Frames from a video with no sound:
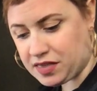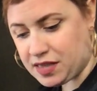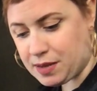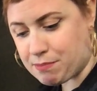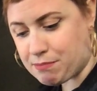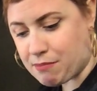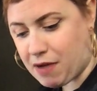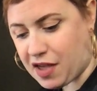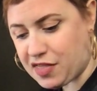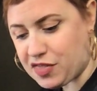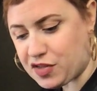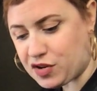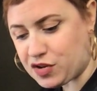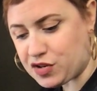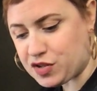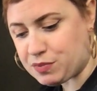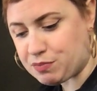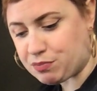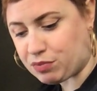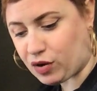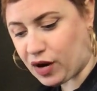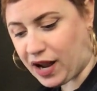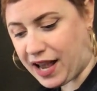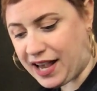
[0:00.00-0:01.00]
the mother's
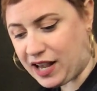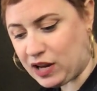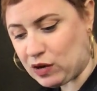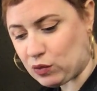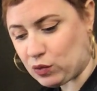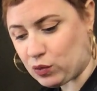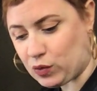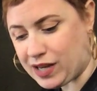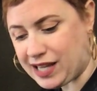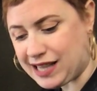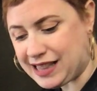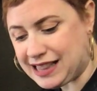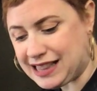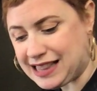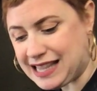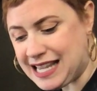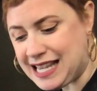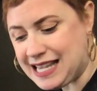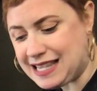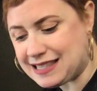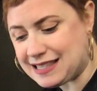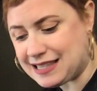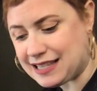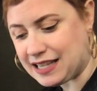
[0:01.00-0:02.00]
brain
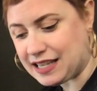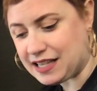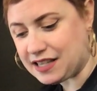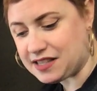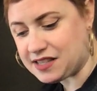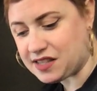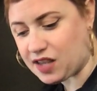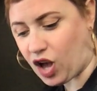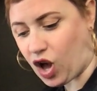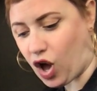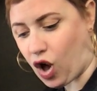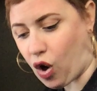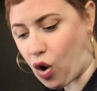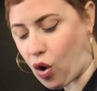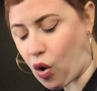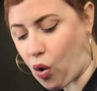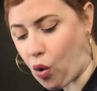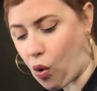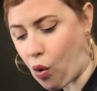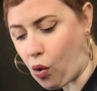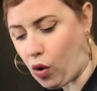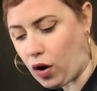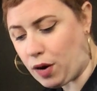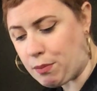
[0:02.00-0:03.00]
releases a
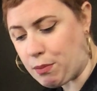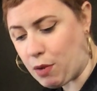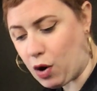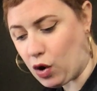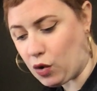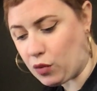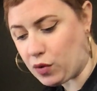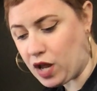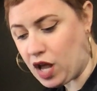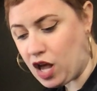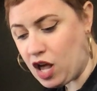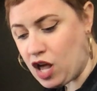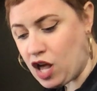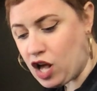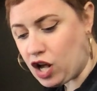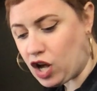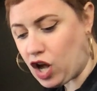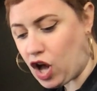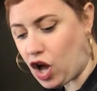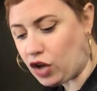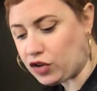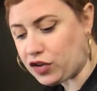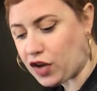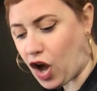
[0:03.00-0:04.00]
hormone
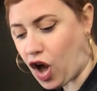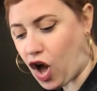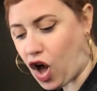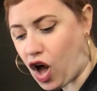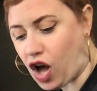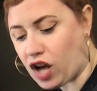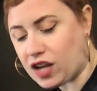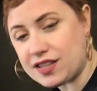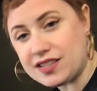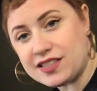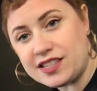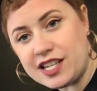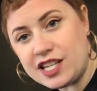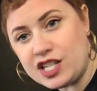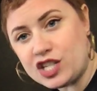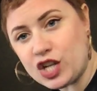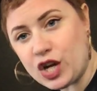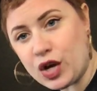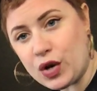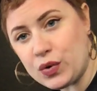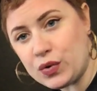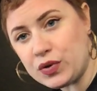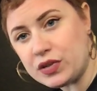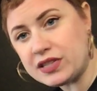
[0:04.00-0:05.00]
called
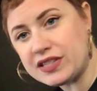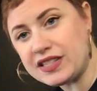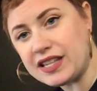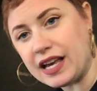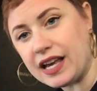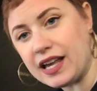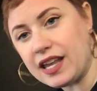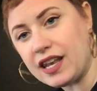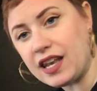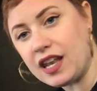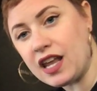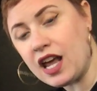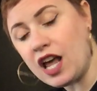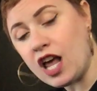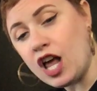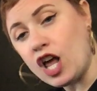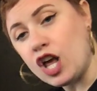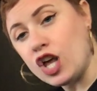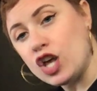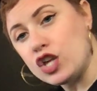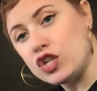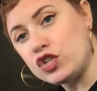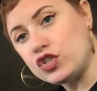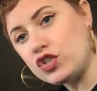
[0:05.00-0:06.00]
oxytocin.
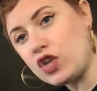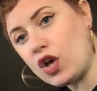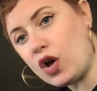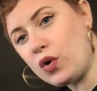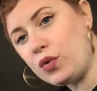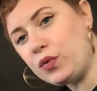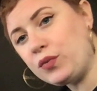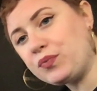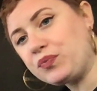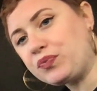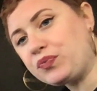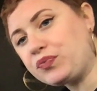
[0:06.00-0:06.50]
So